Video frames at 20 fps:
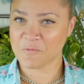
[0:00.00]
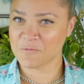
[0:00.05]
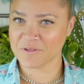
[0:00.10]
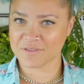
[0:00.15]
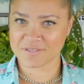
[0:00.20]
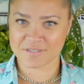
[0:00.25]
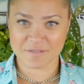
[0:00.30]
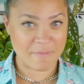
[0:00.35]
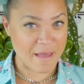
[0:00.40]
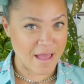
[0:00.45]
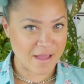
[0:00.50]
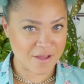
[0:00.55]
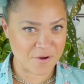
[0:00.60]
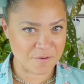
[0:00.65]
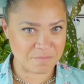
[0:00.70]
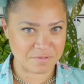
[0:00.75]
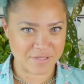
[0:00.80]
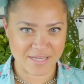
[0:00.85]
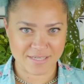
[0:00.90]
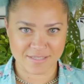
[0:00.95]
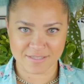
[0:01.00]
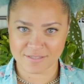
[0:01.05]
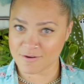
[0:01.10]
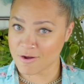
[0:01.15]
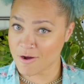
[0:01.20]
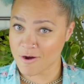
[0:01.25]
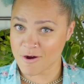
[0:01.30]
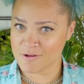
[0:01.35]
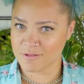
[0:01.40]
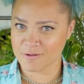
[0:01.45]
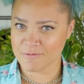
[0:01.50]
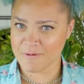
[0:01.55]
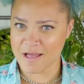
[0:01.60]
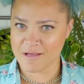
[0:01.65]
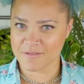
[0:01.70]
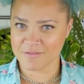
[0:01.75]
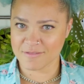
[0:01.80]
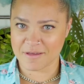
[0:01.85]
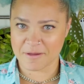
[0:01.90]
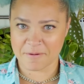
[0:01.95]
With tobacco planted all
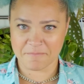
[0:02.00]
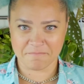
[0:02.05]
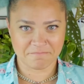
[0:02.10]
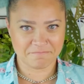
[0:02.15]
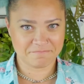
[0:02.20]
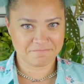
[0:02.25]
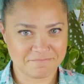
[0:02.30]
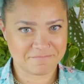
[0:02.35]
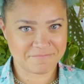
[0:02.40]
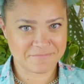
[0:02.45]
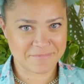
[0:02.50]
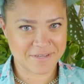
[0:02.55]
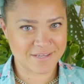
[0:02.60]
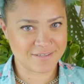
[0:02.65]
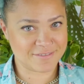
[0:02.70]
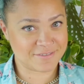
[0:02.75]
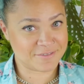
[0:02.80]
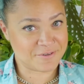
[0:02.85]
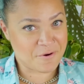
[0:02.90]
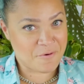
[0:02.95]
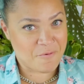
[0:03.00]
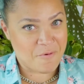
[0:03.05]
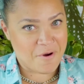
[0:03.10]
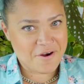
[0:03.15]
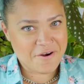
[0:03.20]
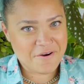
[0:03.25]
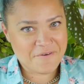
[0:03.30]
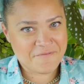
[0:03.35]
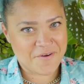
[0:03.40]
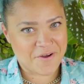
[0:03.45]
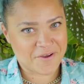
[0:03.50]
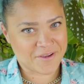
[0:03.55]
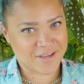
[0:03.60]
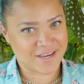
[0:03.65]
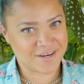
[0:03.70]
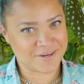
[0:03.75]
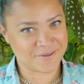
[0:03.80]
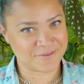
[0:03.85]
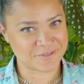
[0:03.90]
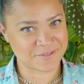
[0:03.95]
around them, it's no wonder
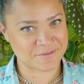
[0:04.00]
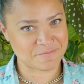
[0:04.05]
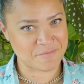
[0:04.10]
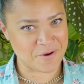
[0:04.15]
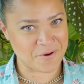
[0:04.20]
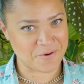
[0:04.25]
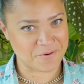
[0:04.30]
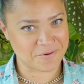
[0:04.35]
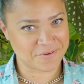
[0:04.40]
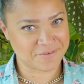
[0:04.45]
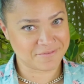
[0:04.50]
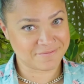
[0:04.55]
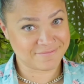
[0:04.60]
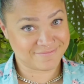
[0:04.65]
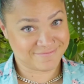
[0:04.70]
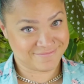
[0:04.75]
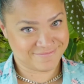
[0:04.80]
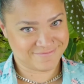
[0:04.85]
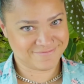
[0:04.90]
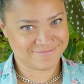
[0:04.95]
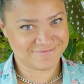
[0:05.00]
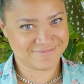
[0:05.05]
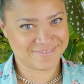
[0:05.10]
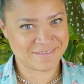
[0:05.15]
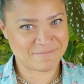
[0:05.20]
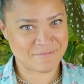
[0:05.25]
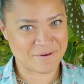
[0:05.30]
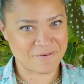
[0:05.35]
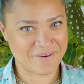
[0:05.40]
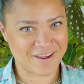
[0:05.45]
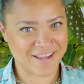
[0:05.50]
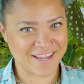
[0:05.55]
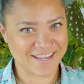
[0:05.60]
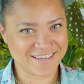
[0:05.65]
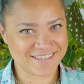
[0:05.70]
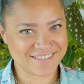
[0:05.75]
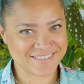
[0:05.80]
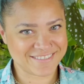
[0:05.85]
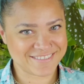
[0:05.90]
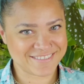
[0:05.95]
volcanoes smoke. Am I right?